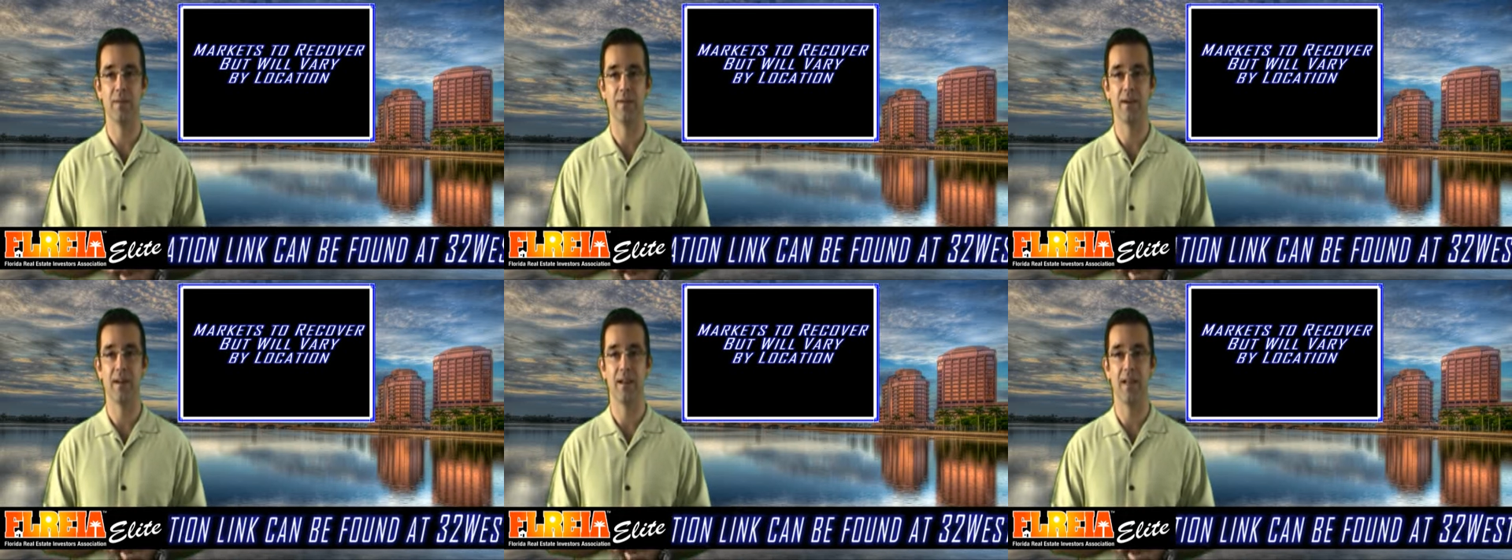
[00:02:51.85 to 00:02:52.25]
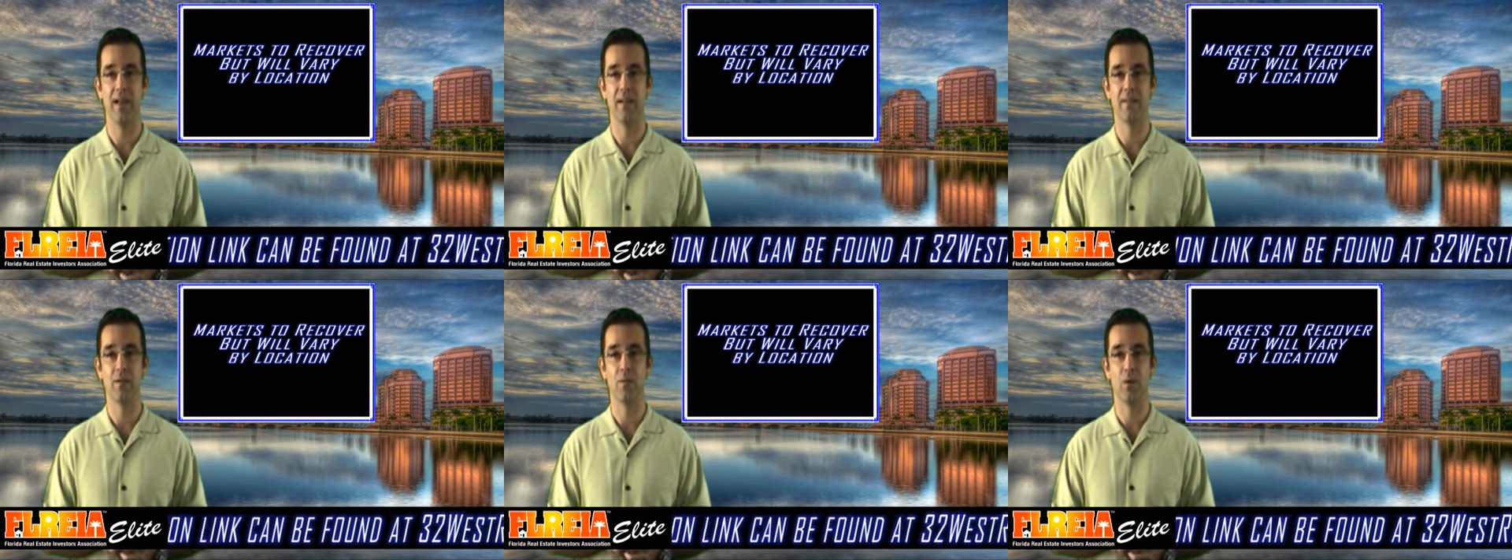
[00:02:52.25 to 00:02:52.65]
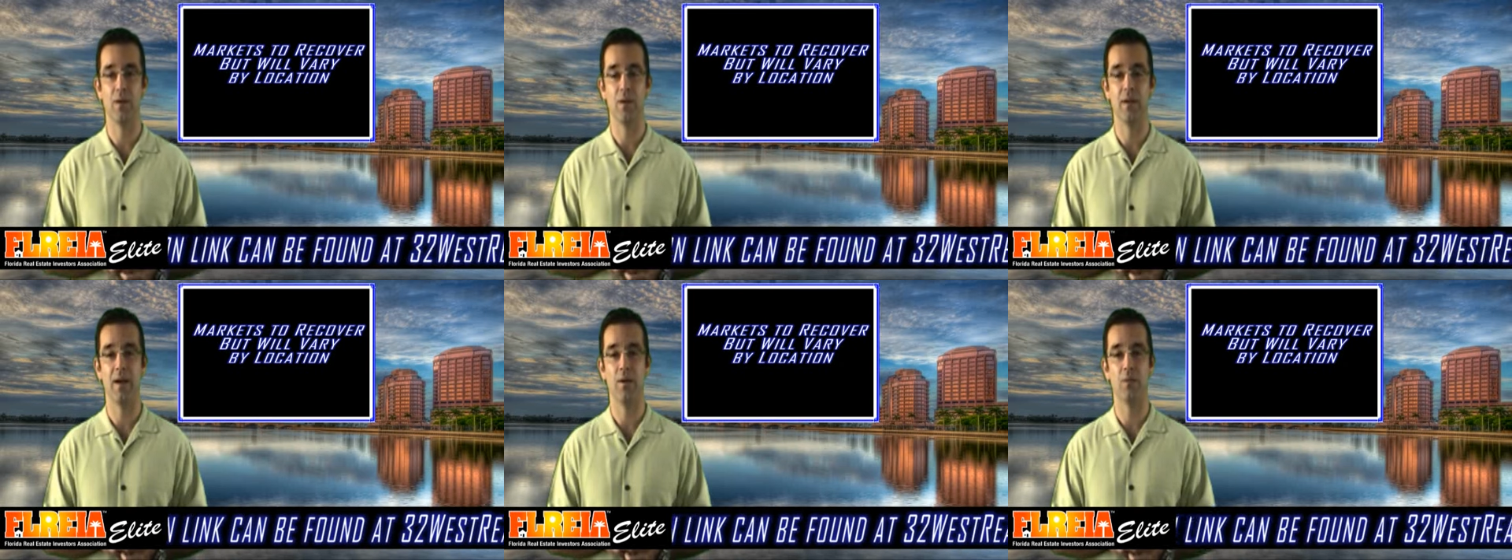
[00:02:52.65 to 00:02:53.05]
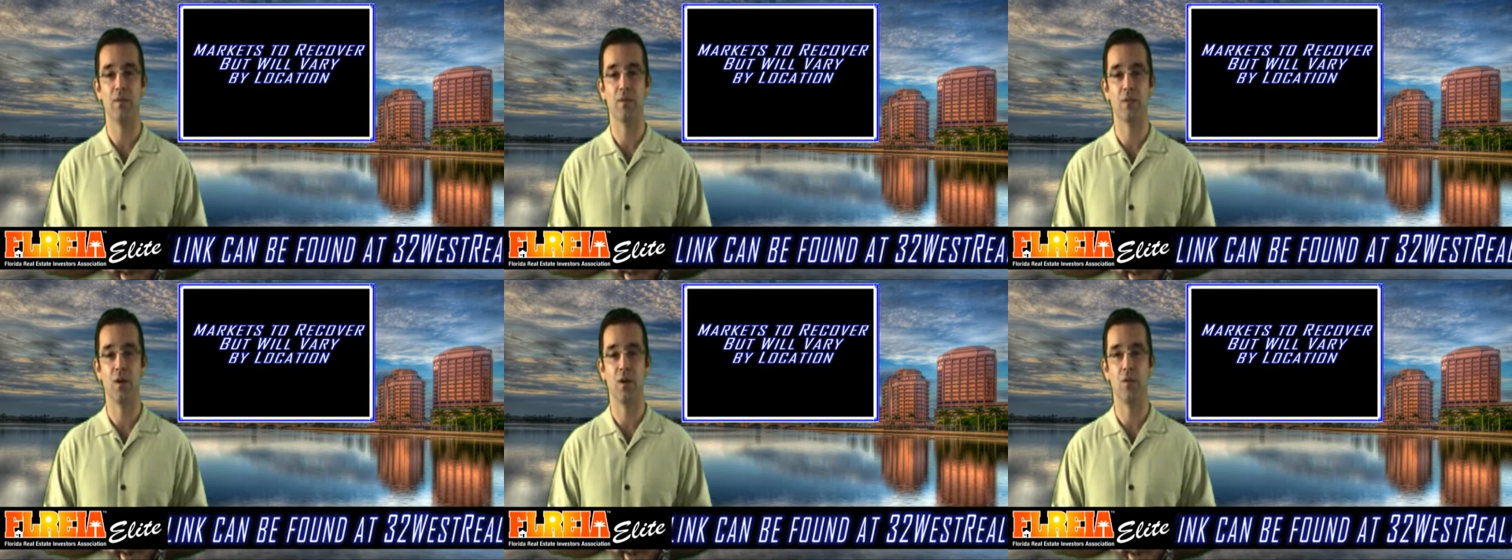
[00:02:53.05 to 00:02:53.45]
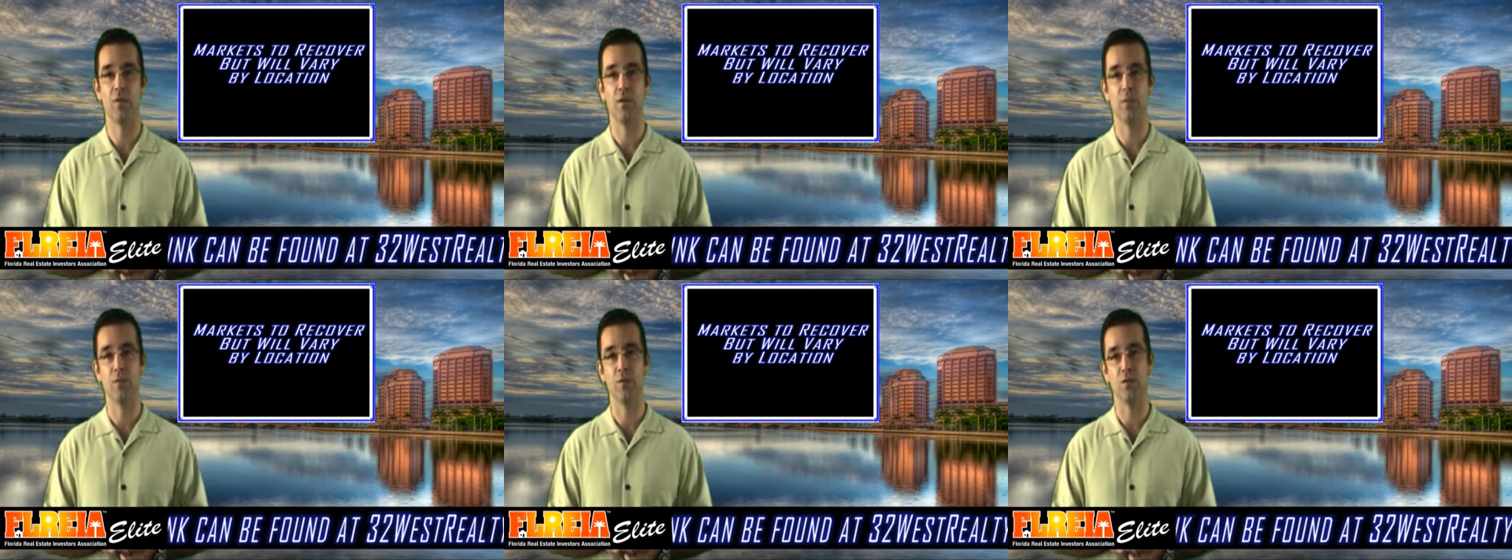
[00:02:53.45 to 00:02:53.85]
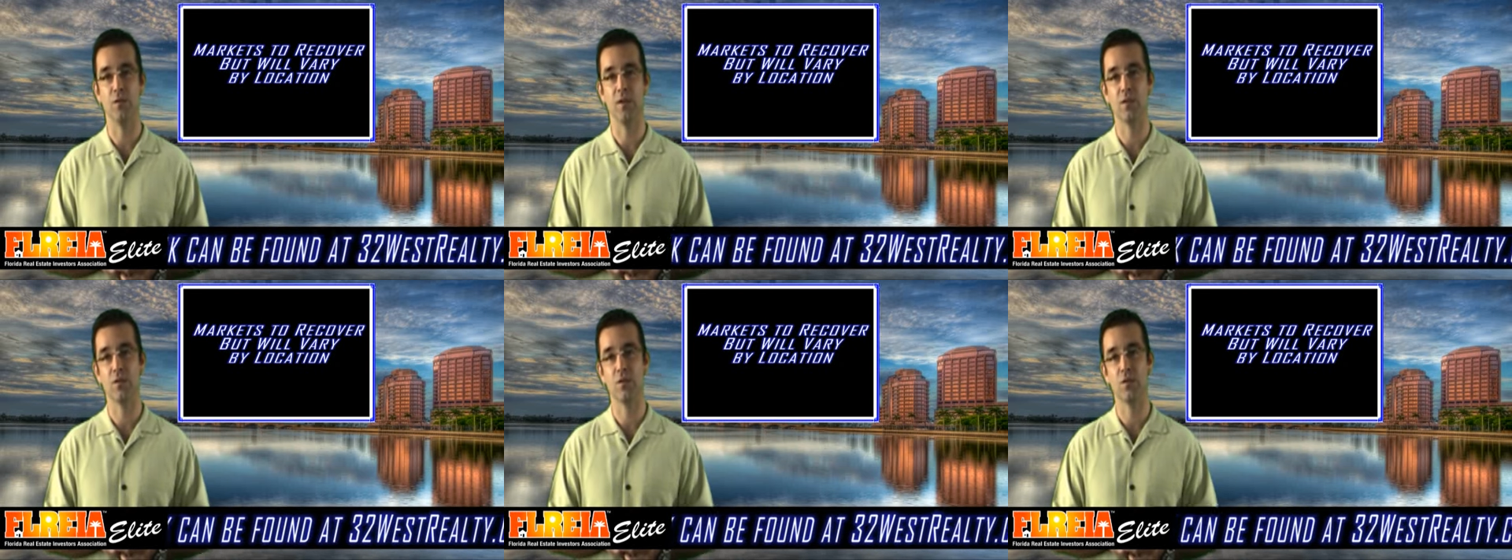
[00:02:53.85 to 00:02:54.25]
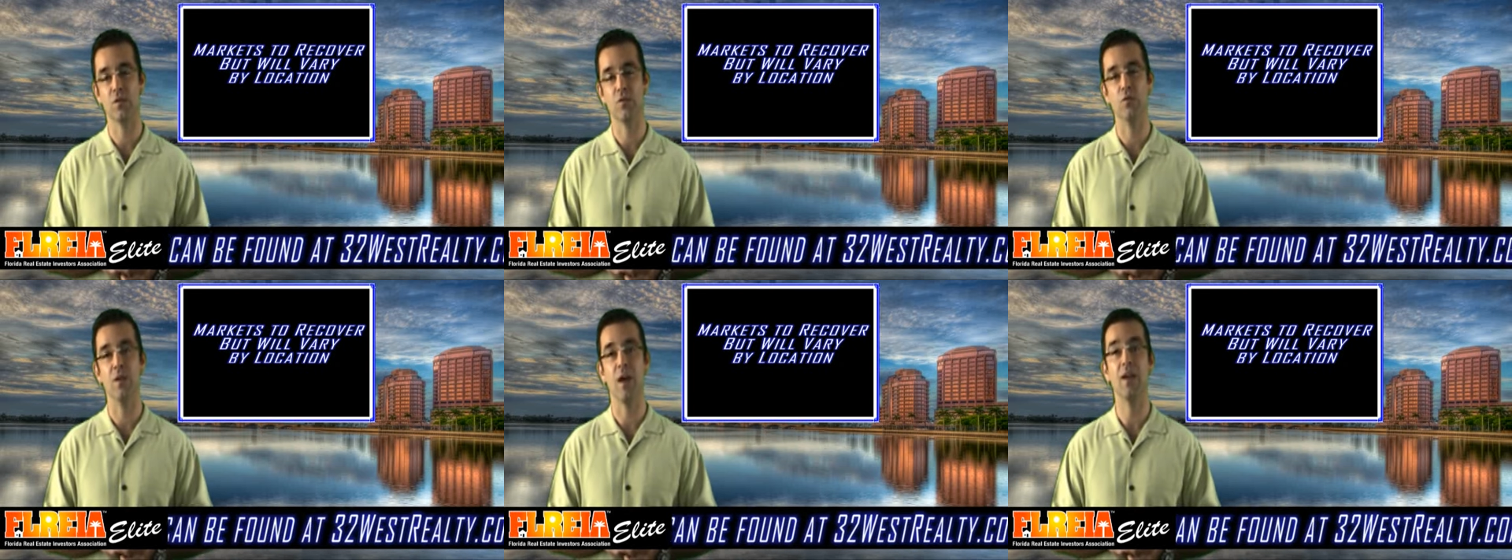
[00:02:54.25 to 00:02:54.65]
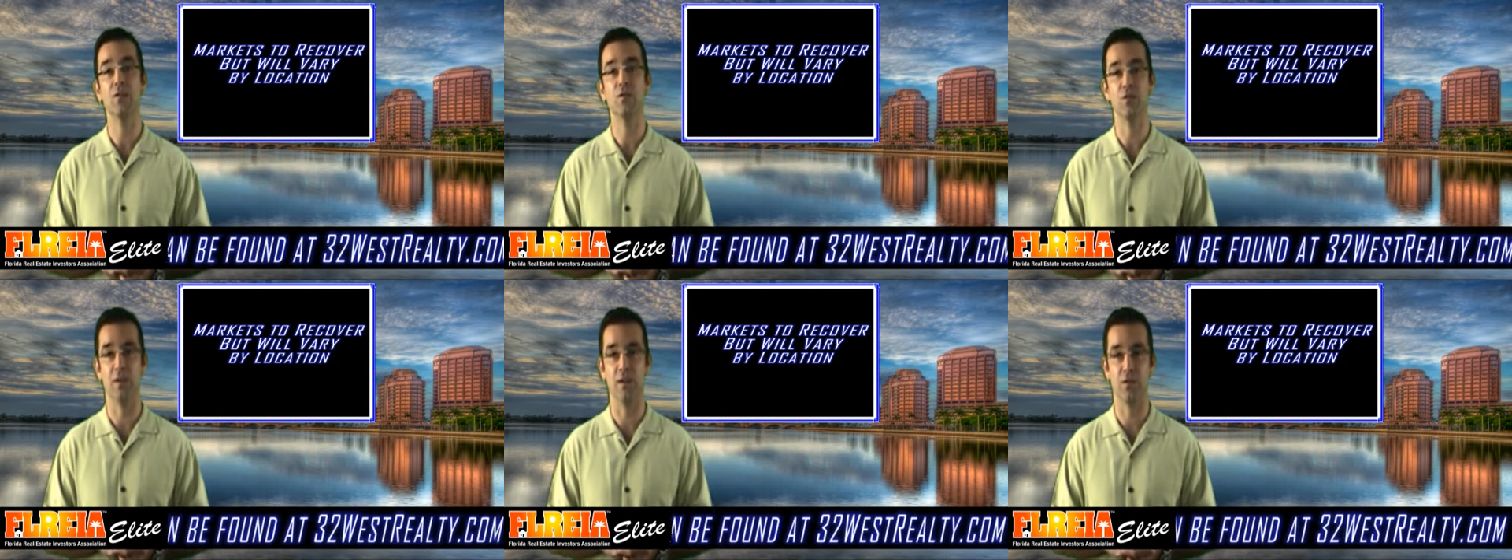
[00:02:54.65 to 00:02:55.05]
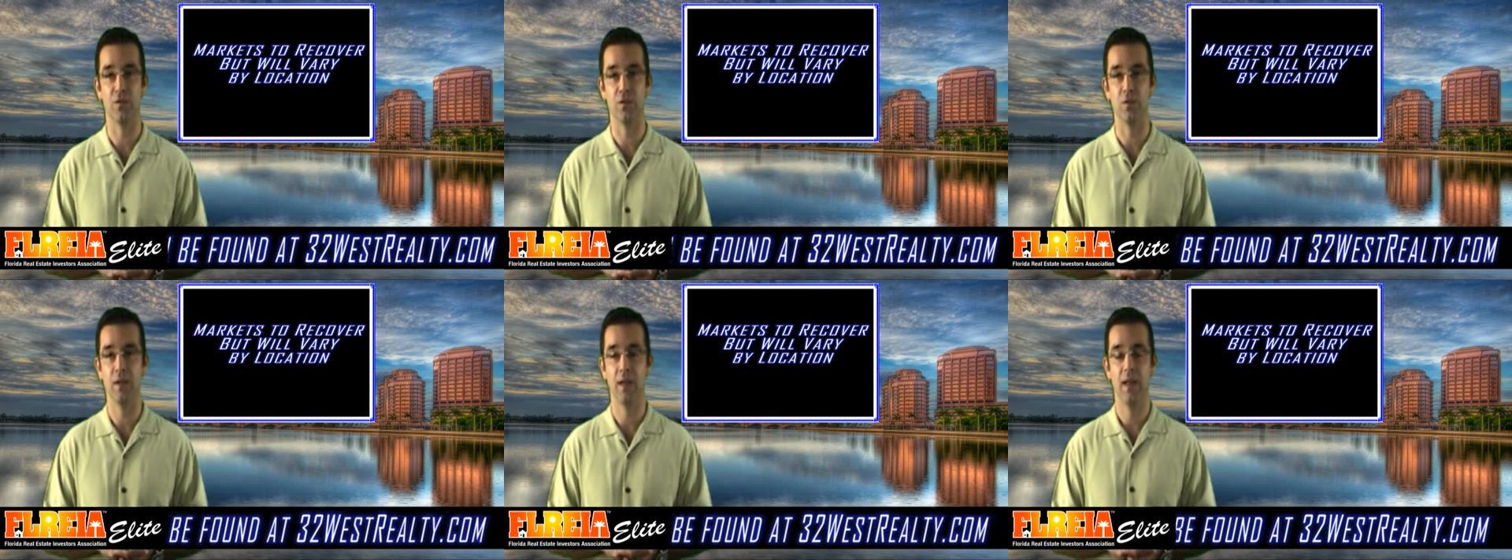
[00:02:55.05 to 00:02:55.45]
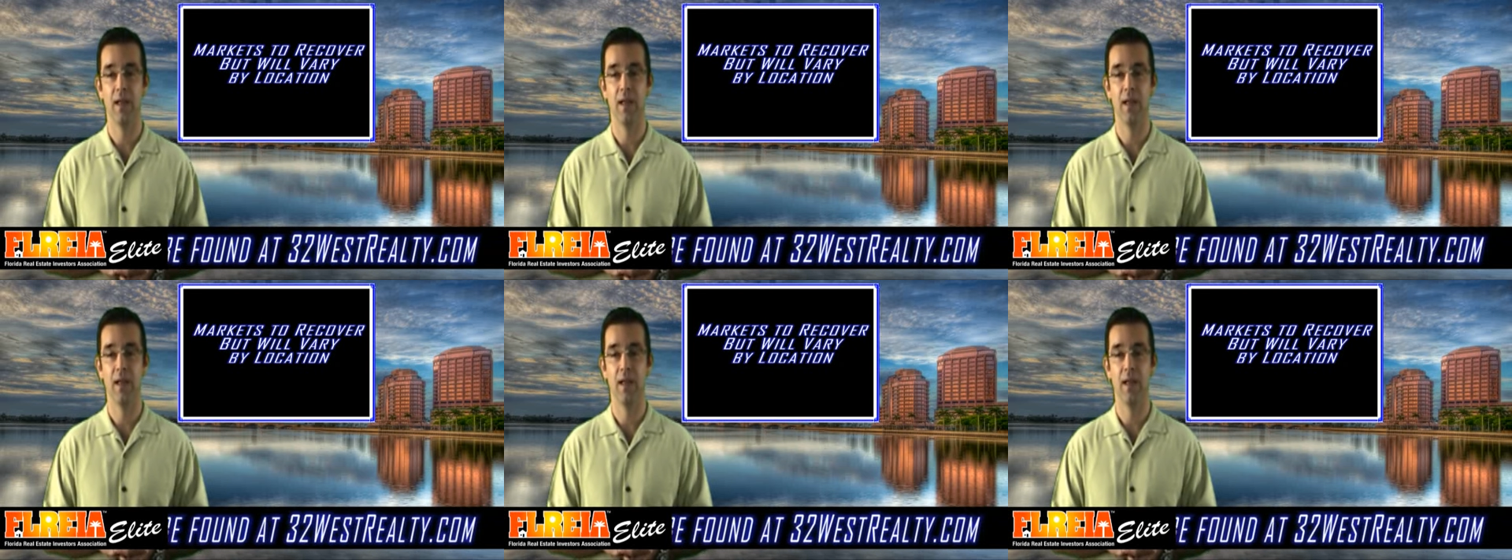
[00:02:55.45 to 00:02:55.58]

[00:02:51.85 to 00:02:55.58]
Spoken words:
in Tallahassee whether or not we should go from judicial to non-judicial.